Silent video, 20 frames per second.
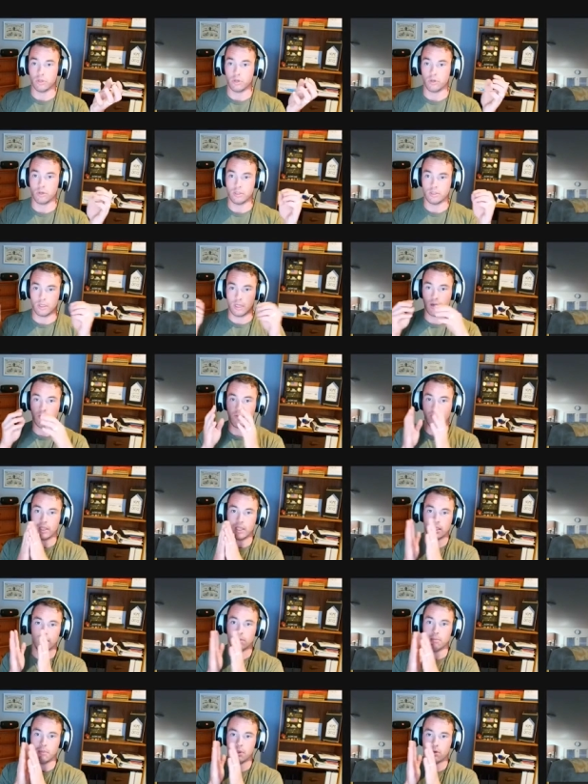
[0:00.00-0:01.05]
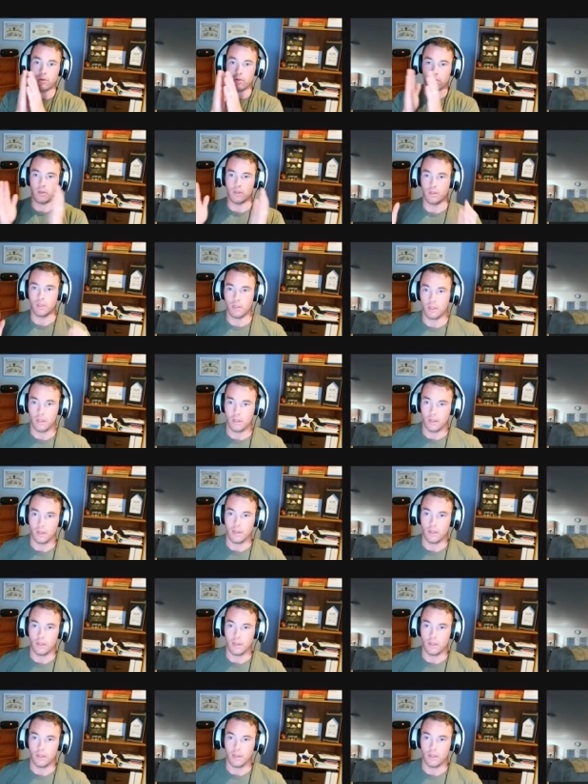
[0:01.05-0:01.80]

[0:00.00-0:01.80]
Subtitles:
It's kind of like in the middle. So